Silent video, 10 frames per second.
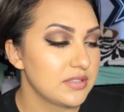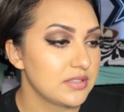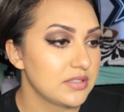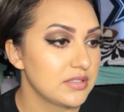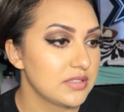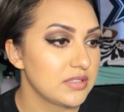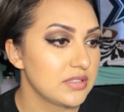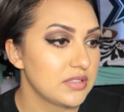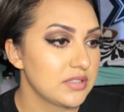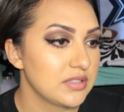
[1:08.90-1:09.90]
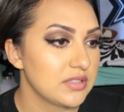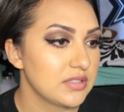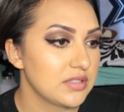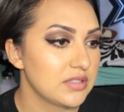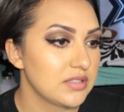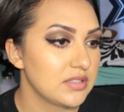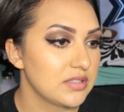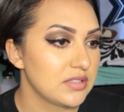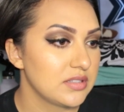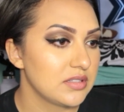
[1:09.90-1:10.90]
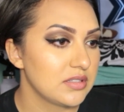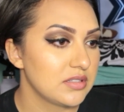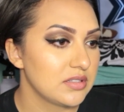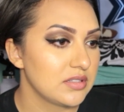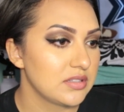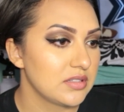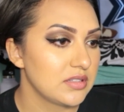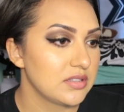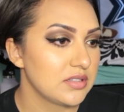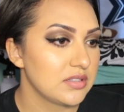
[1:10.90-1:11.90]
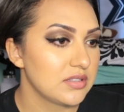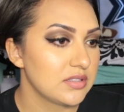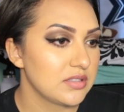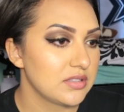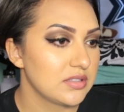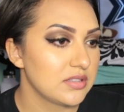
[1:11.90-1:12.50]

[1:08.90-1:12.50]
[no speech]